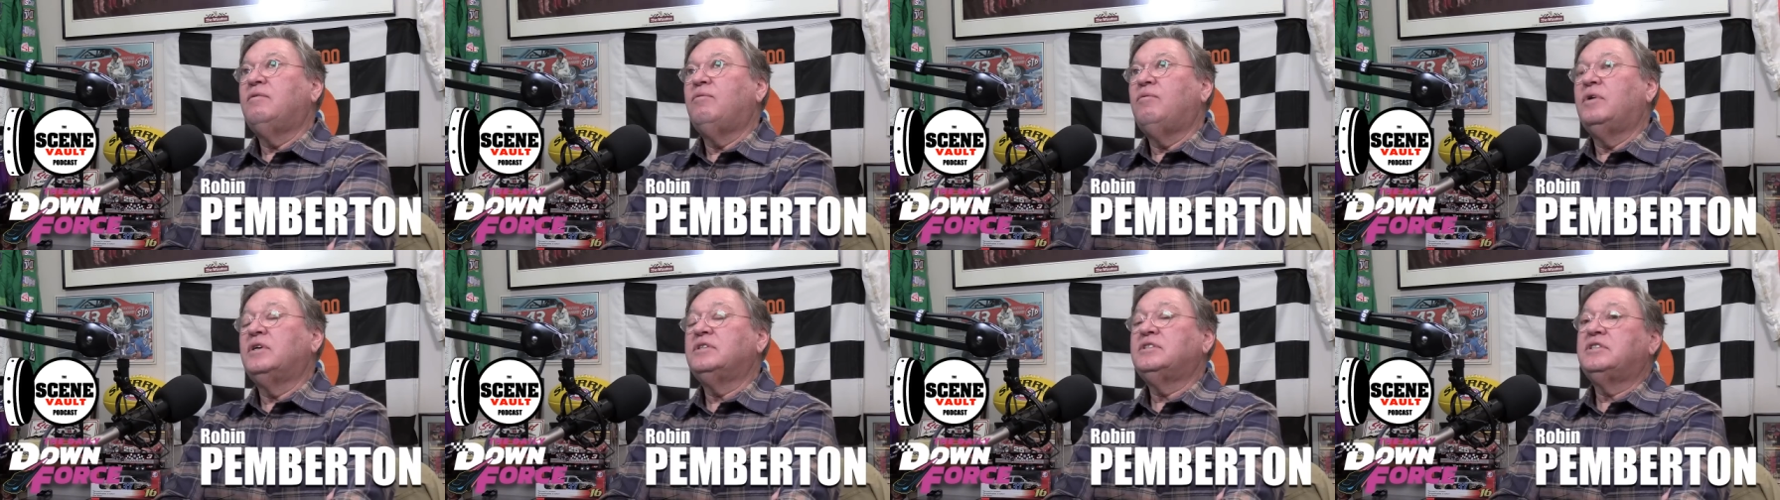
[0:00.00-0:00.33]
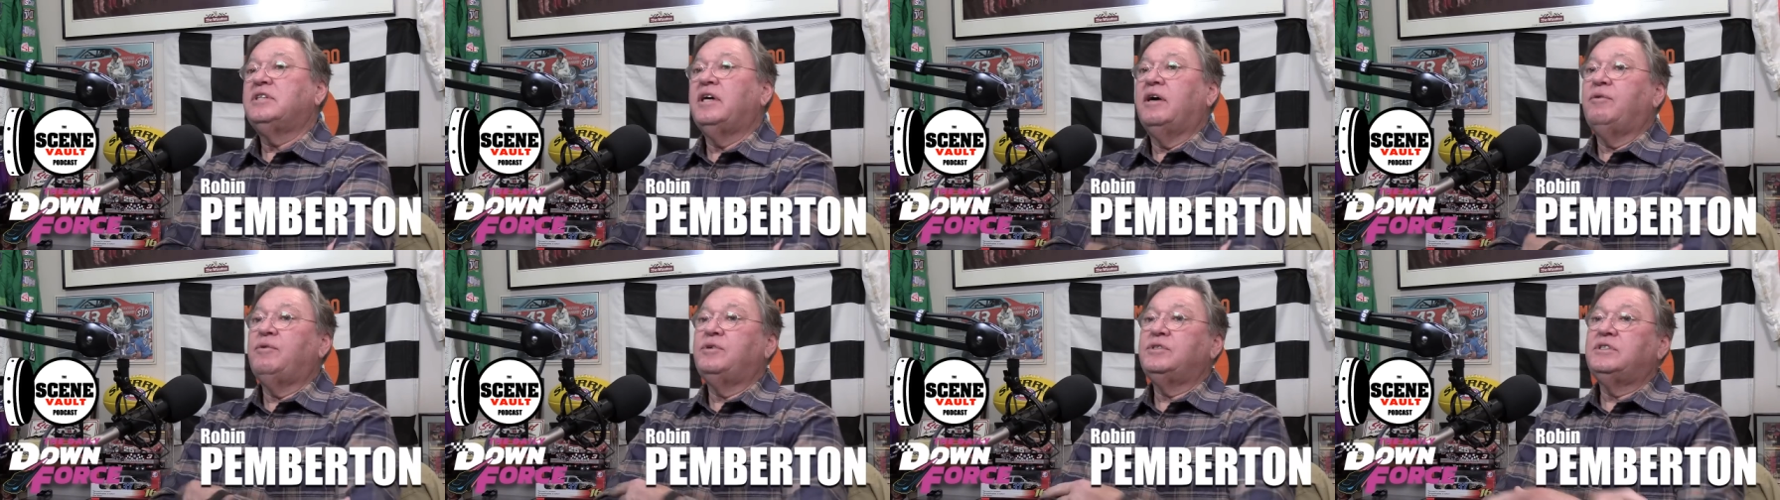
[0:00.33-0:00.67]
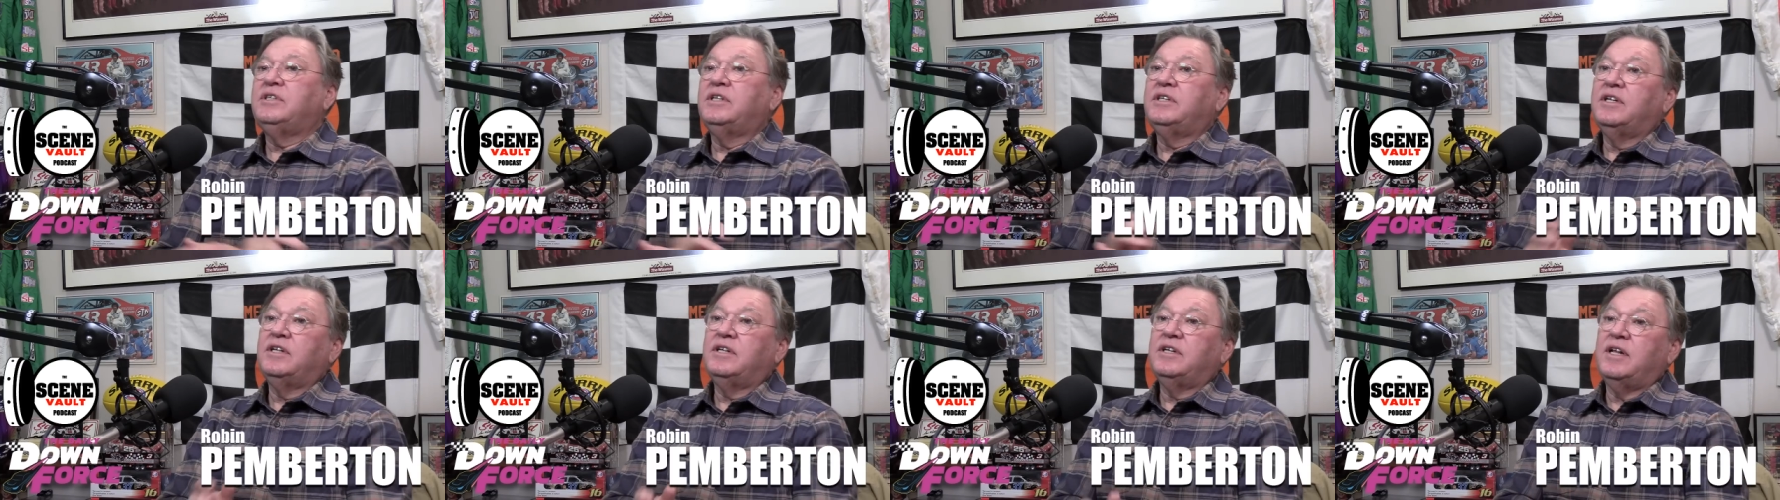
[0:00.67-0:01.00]
once I
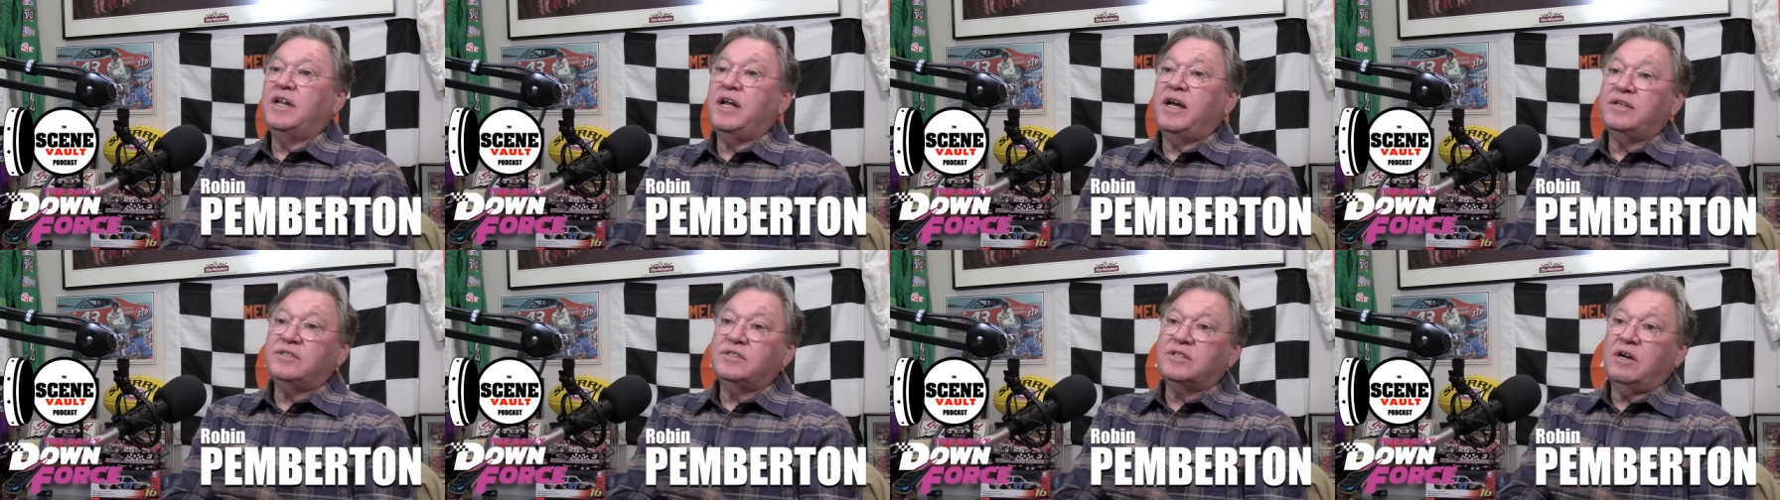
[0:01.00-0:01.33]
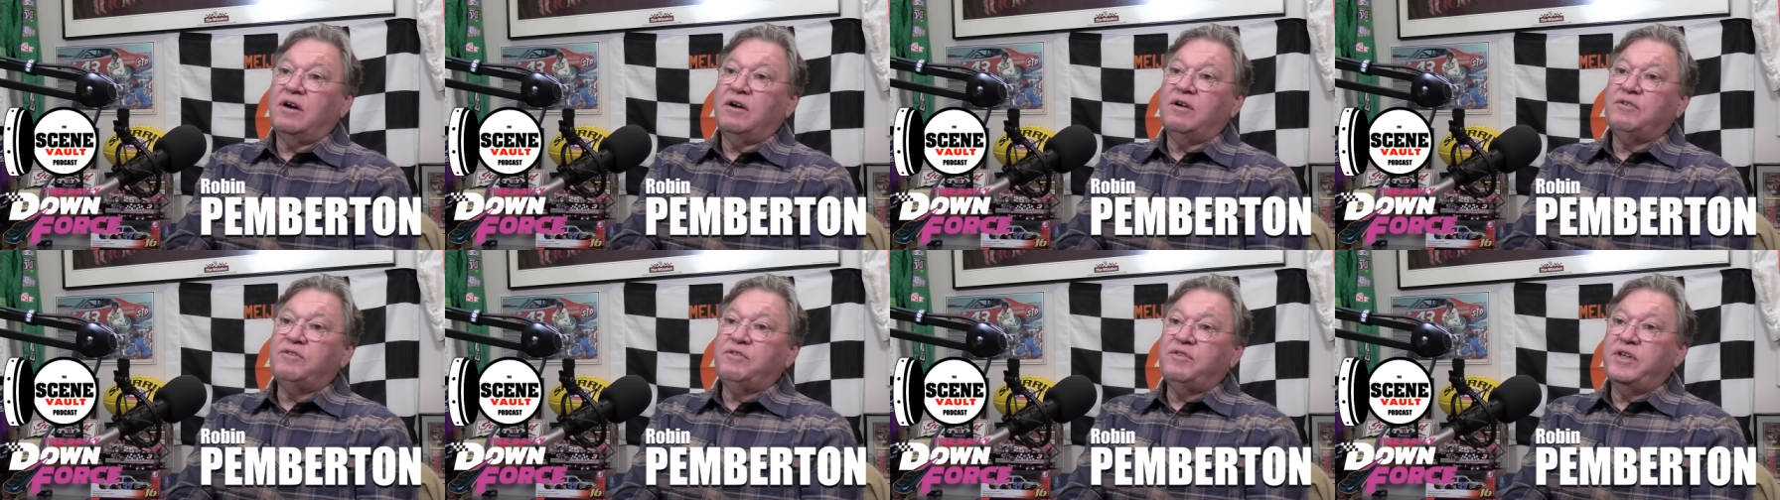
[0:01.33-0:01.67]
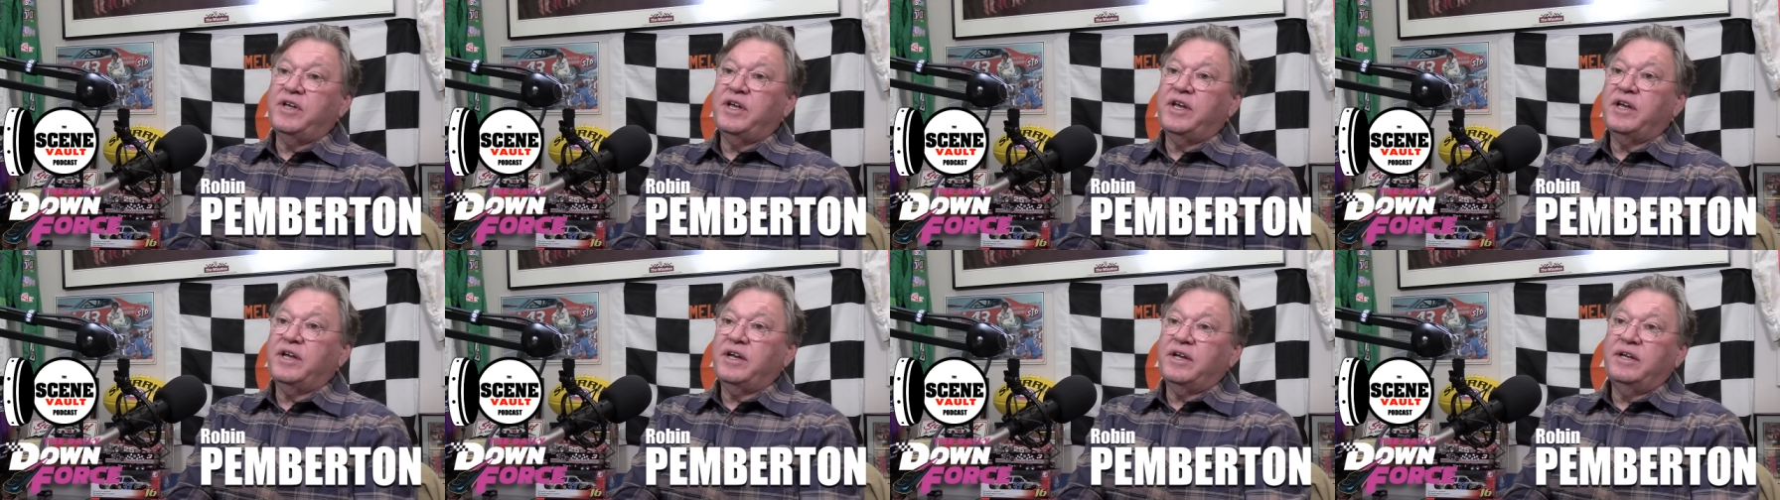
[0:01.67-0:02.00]
was in the NASCAR
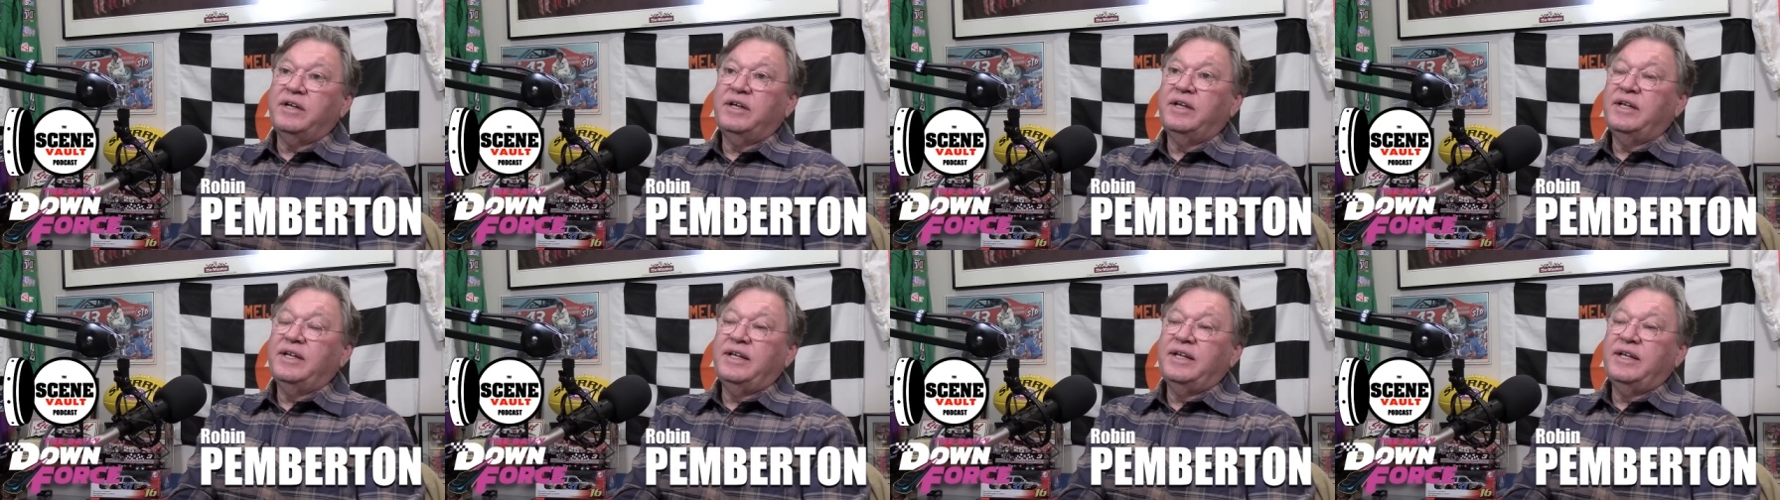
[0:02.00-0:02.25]
thing,